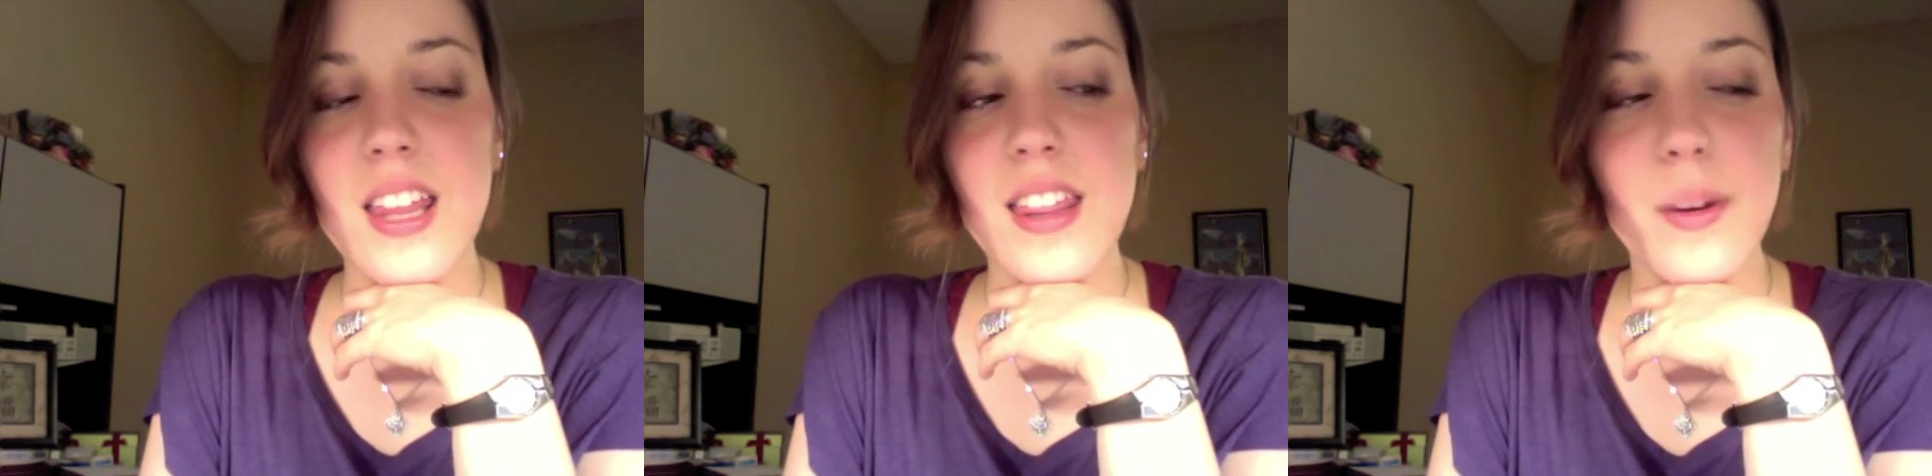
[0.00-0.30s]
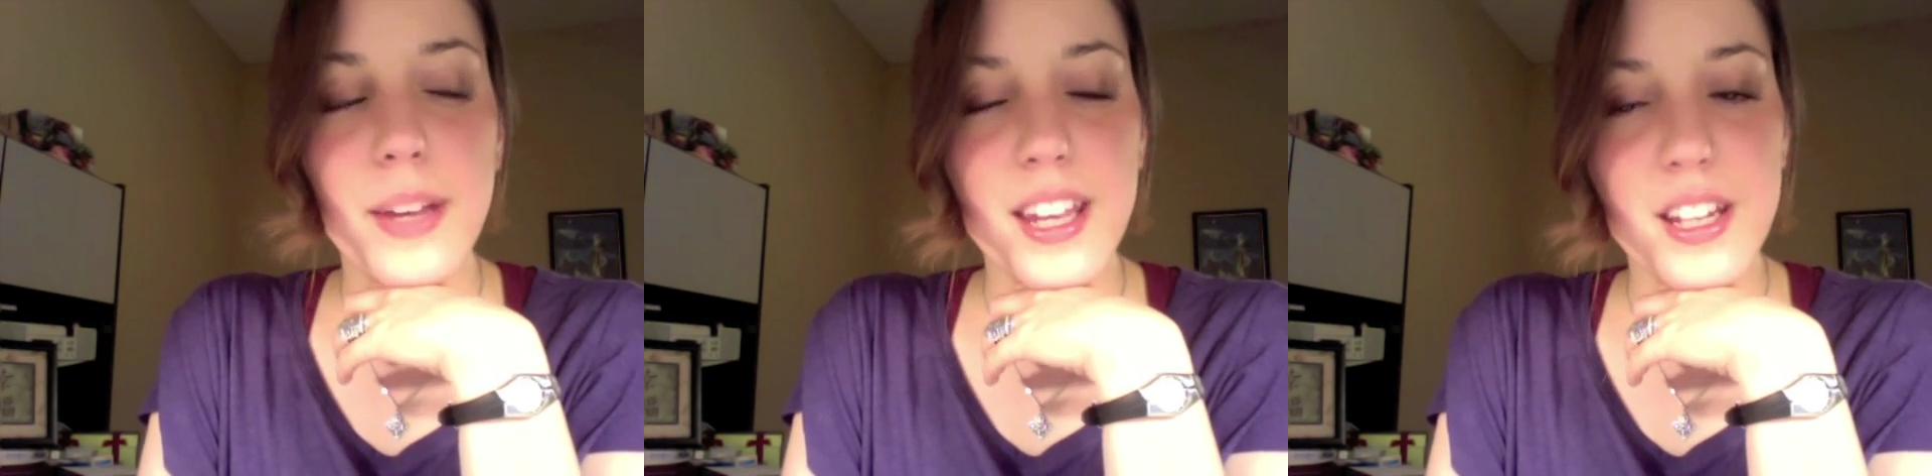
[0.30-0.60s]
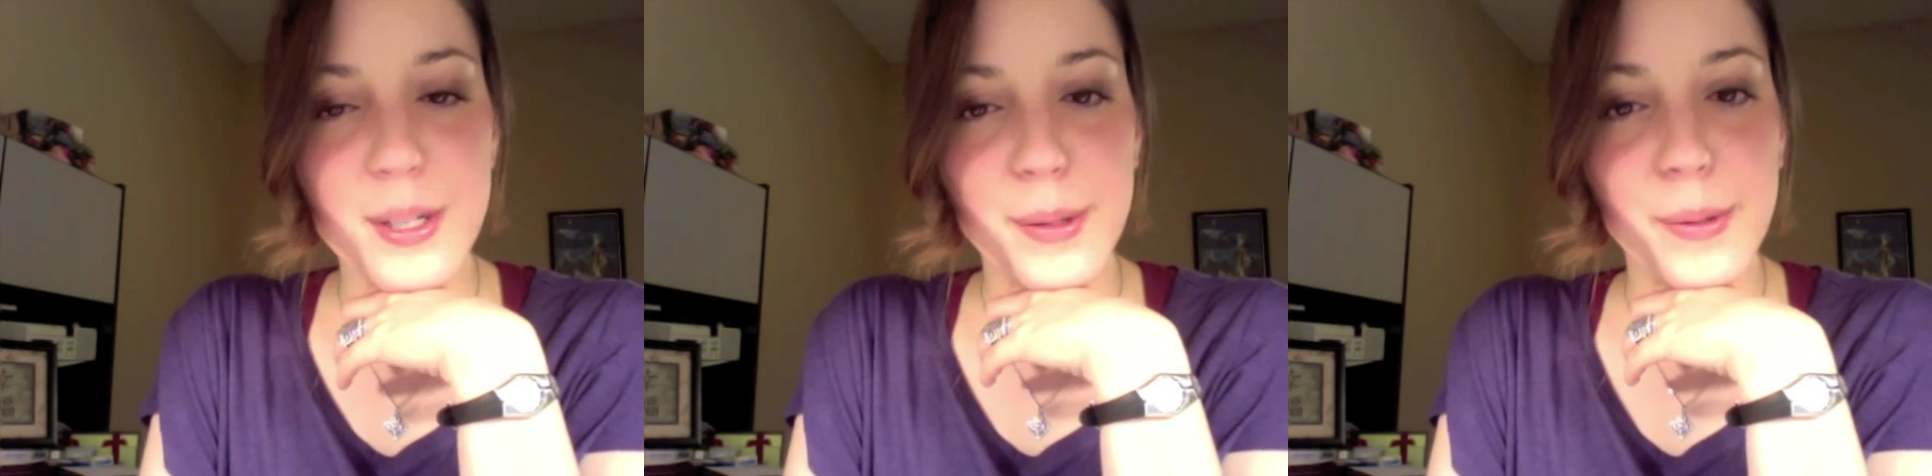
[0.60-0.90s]
that we
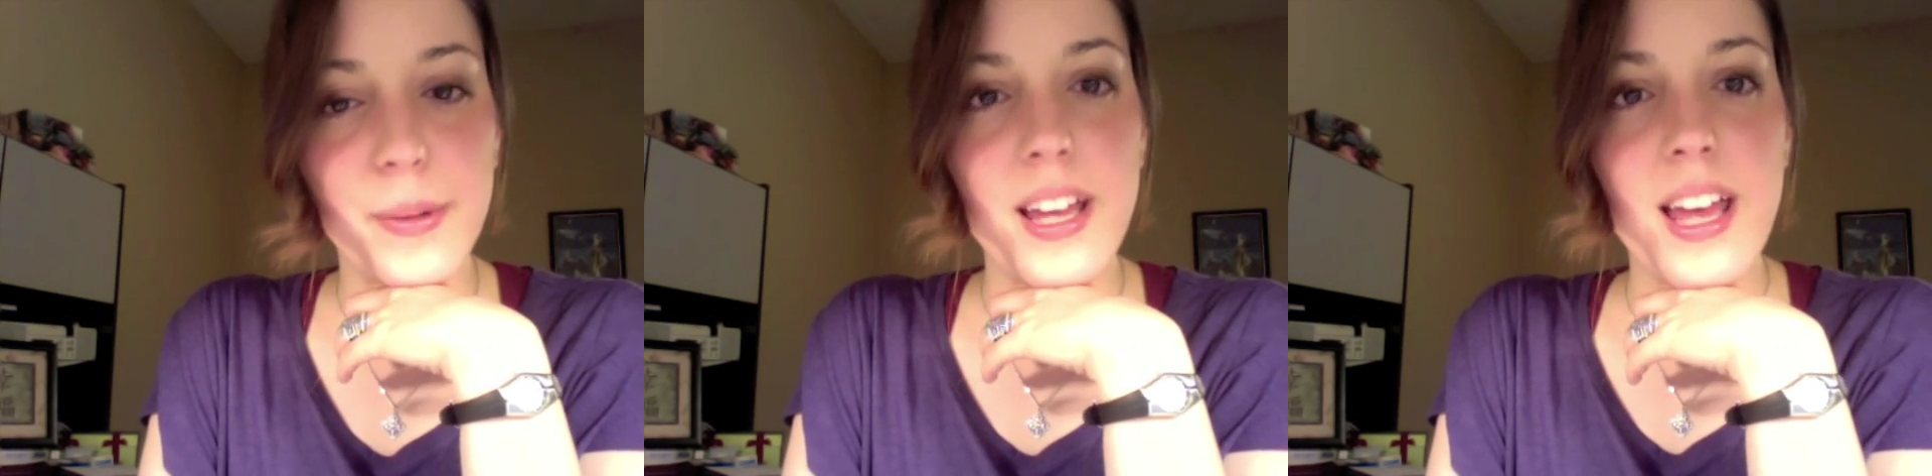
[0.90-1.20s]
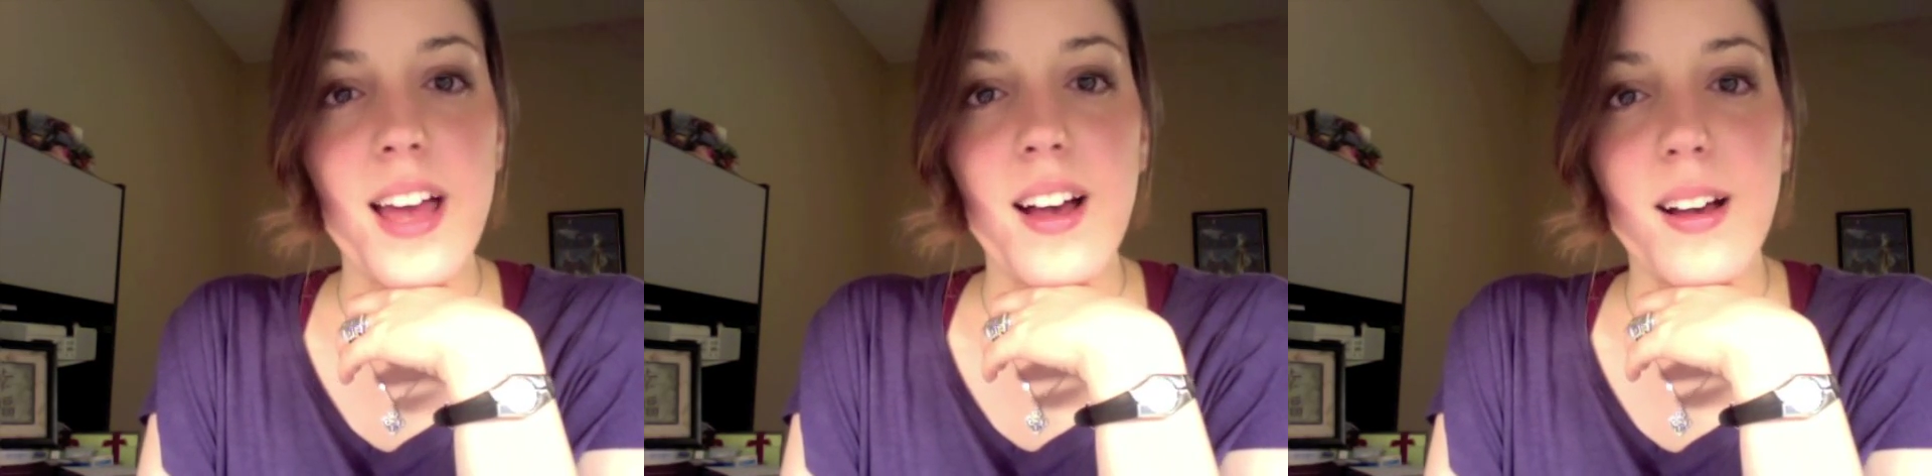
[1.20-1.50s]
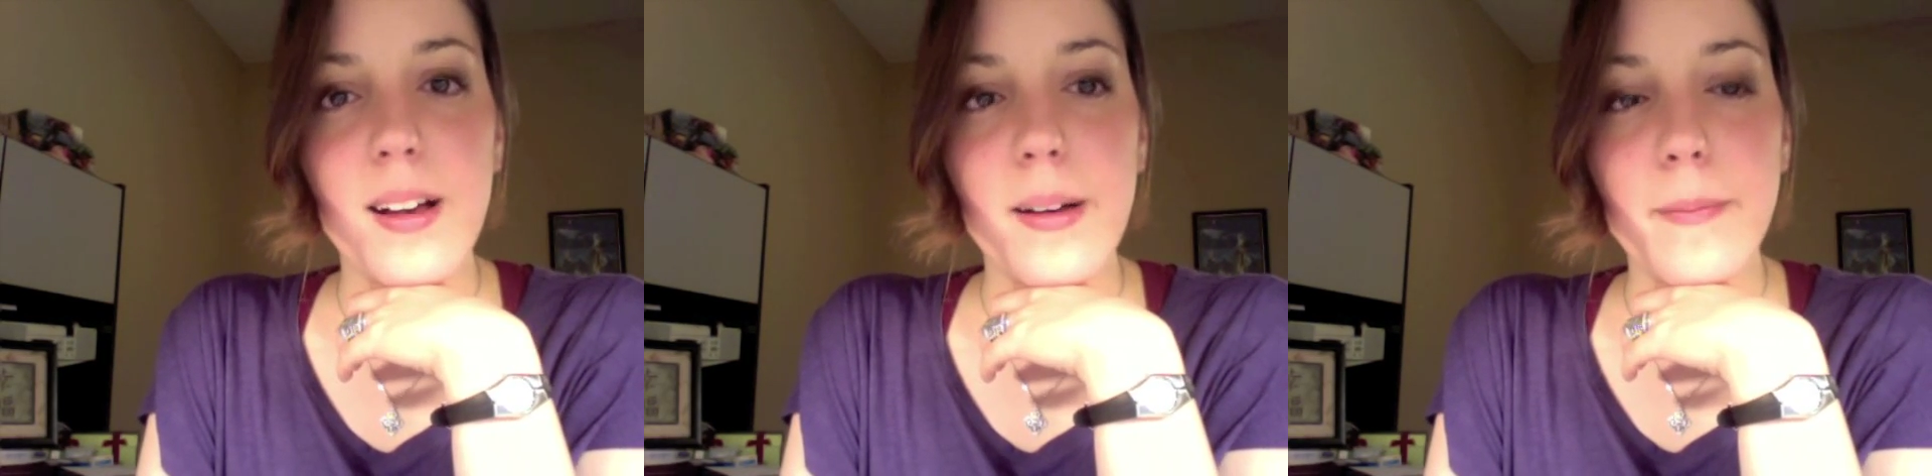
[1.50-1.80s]
can do,
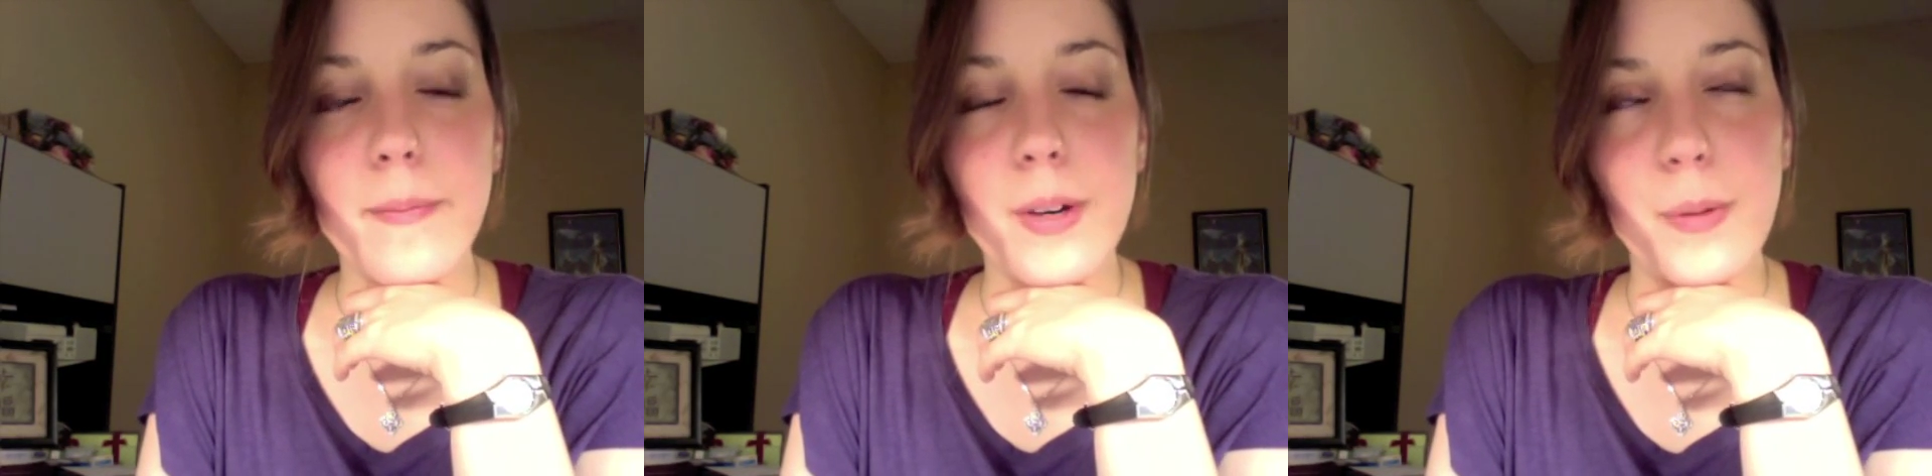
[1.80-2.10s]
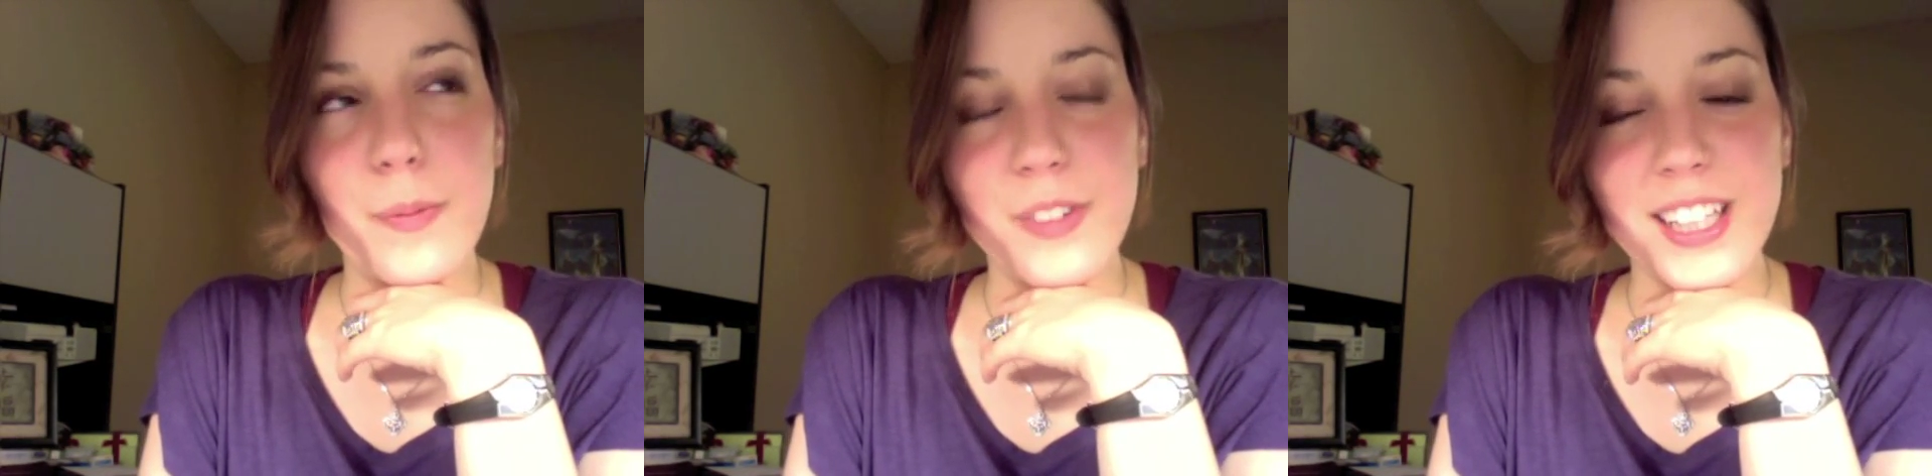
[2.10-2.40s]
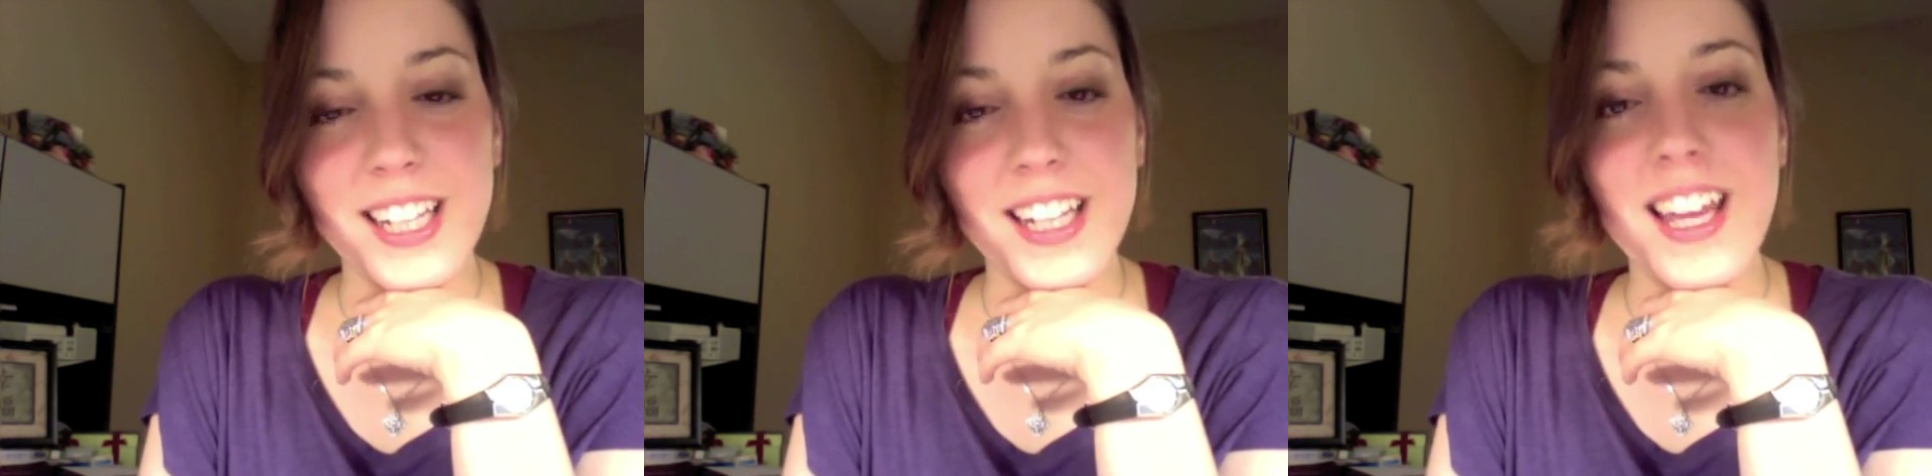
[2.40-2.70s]

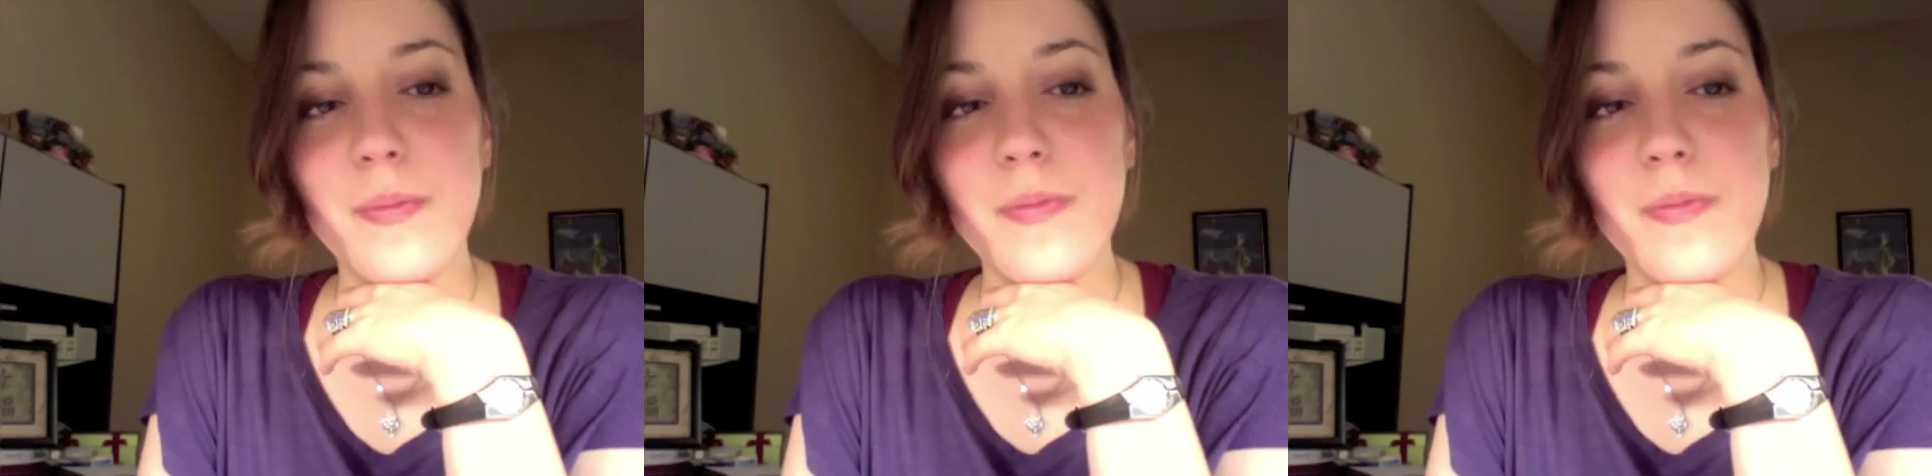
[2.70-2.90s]
hopefully.